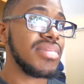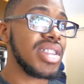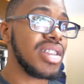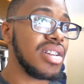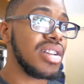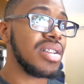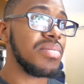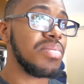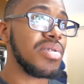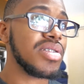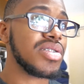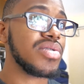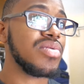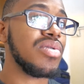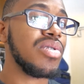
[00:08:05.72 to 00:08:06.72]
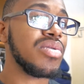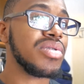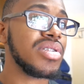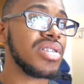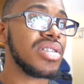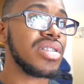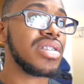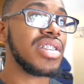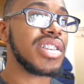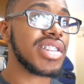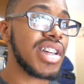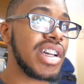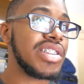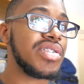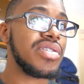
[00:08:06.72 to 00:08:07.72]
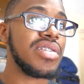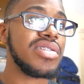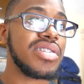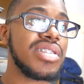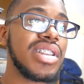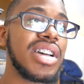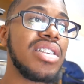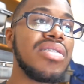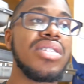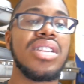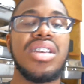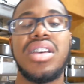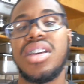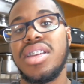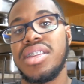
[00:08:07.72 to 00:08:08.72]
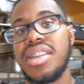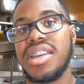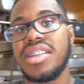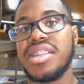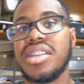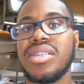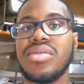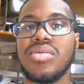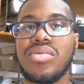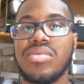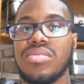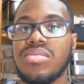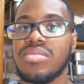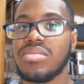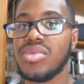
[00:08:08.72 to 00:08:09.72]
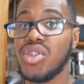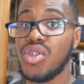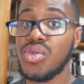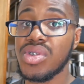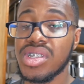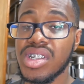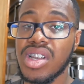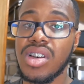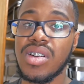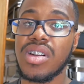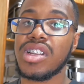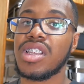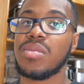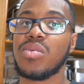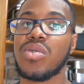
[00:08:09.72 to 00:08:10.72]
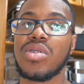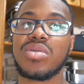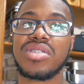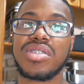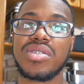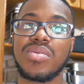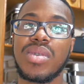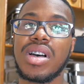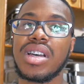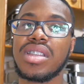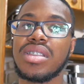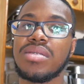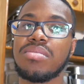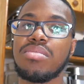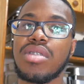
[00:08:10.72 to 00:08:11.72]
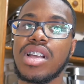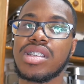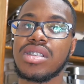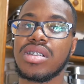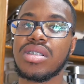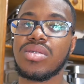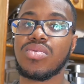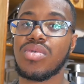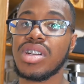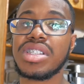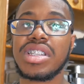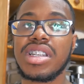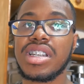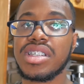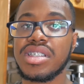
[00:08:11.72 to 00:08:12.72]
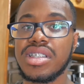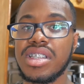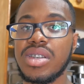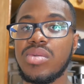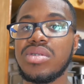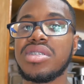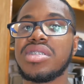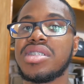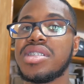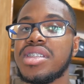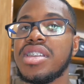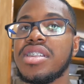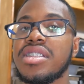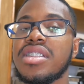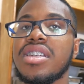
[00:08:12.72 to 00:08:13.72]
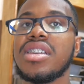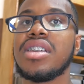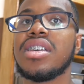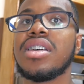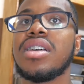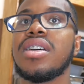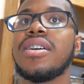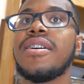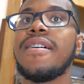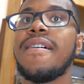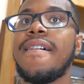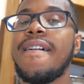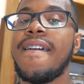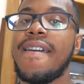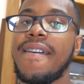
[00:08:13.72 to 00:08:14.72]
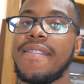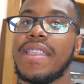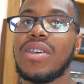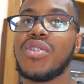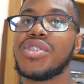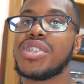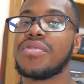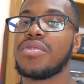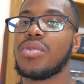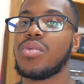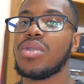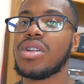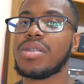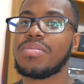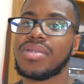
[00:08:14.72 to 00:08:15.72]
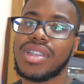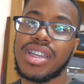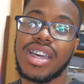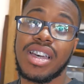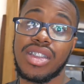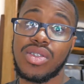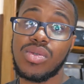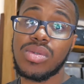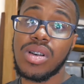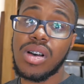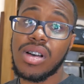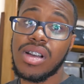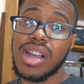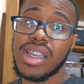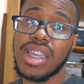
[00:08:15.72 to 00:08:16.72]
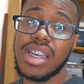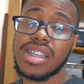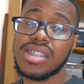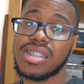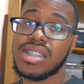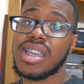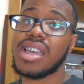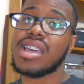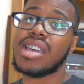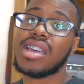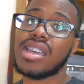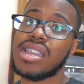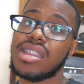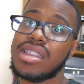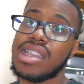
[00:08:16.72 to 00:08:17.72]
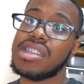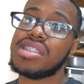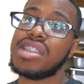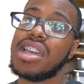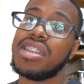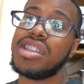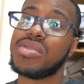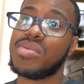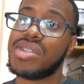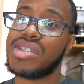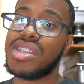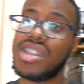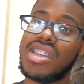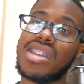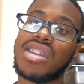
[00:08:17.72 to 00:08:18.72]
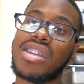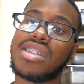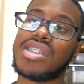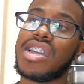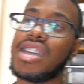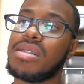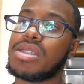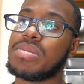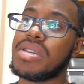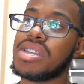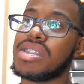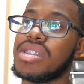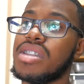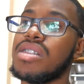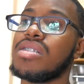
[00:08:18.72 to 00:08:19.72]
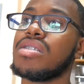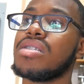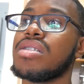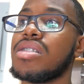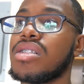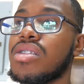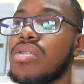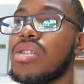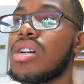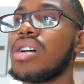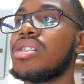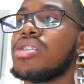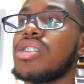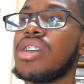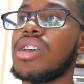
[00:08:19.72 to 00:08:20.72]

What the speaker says: The person who owned this IS300 now, they didn't use the car anymore, which is why the brakes look a little rusted, because it would just sit. And they use it for work, but they got a new car, I guess, and they just had this one sitting, taking up space in their garage,